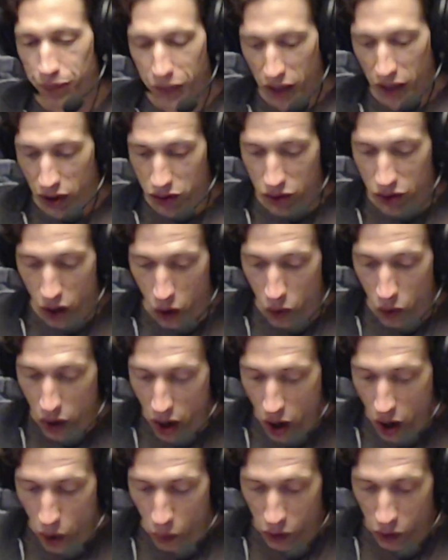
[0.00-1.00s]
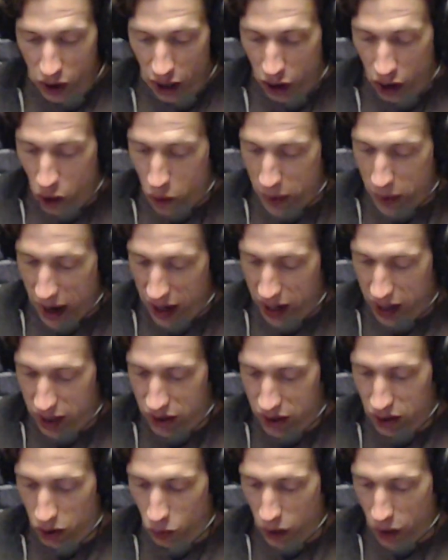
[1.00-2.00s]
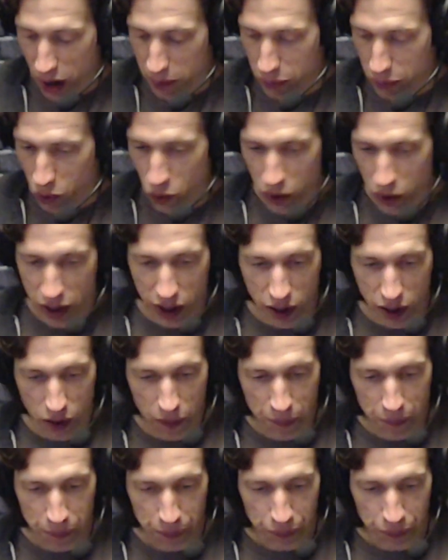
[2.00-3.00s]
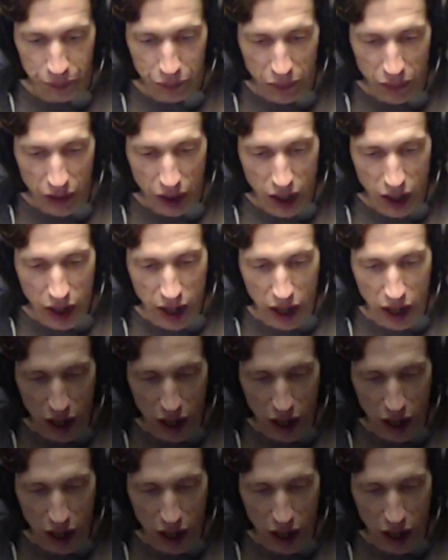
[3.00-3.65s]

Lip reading: So we're going to go back into the whiteboard here and